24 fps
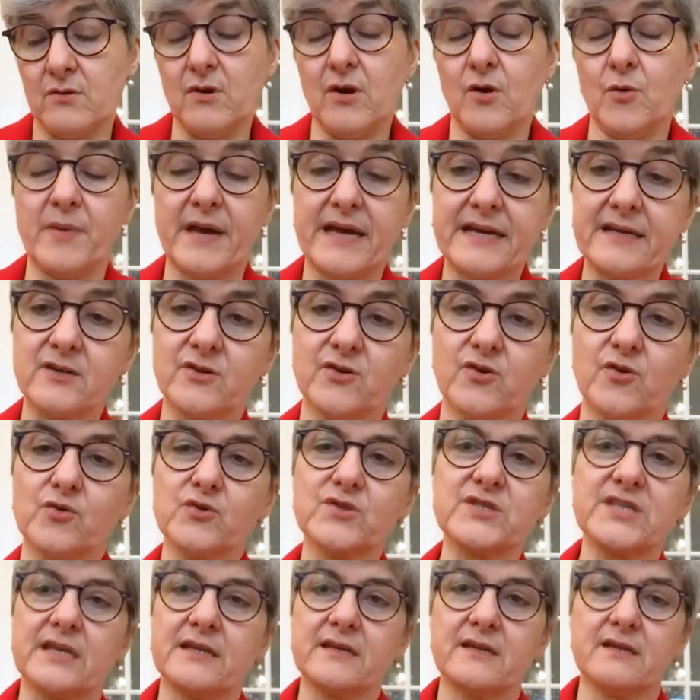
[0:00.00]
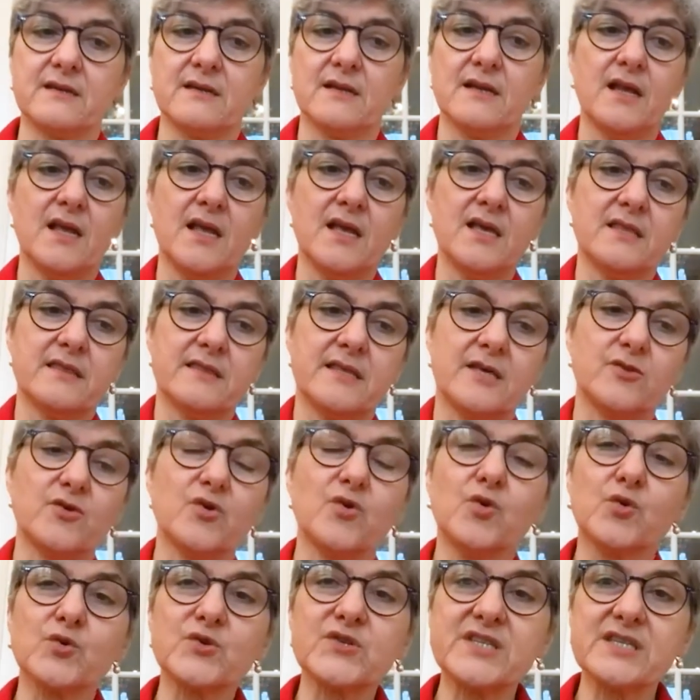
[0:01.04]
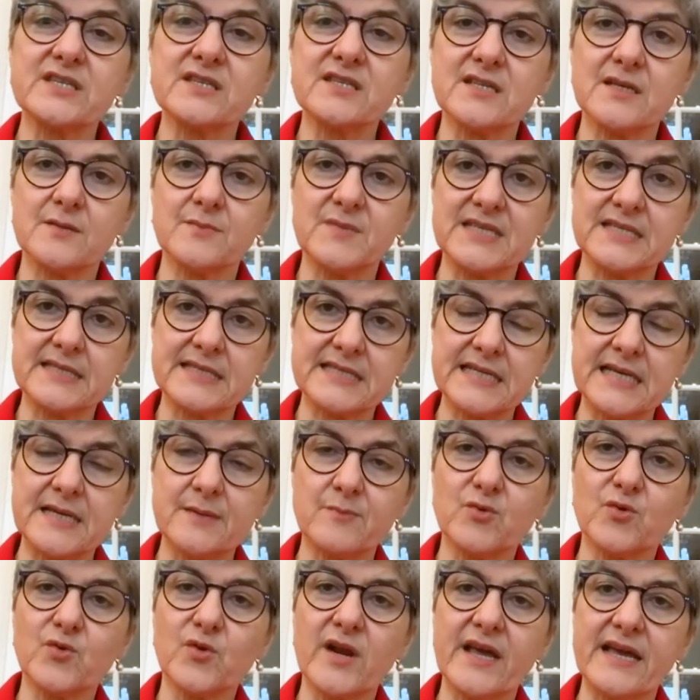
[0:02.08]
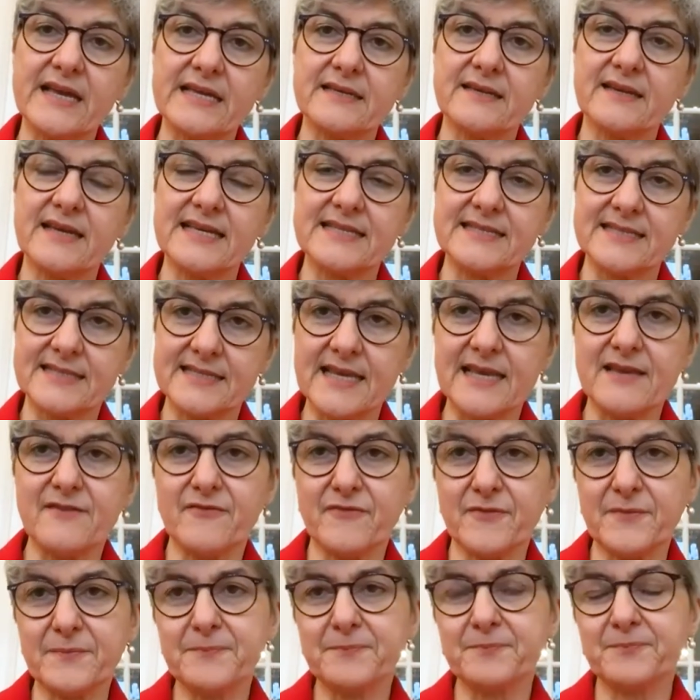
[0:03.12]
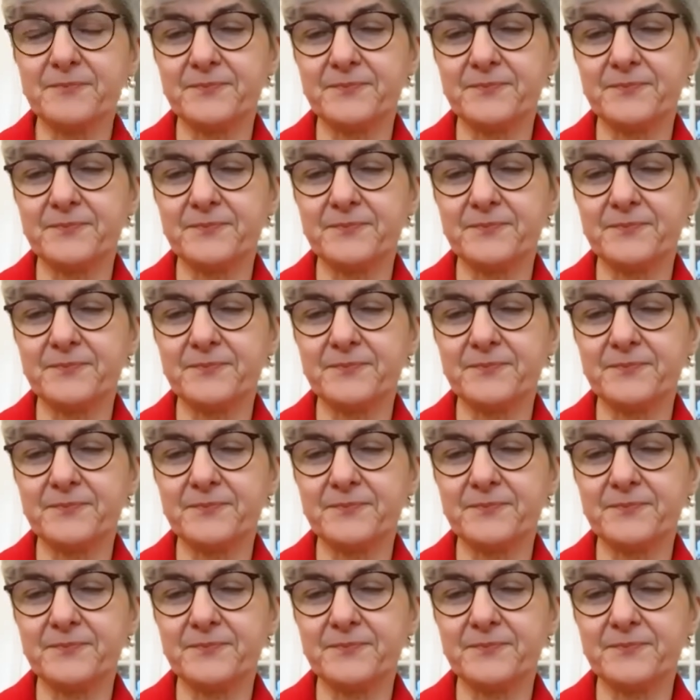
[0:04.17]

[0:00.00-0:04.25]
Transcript: our banknotes and that the whole system is stable and safe.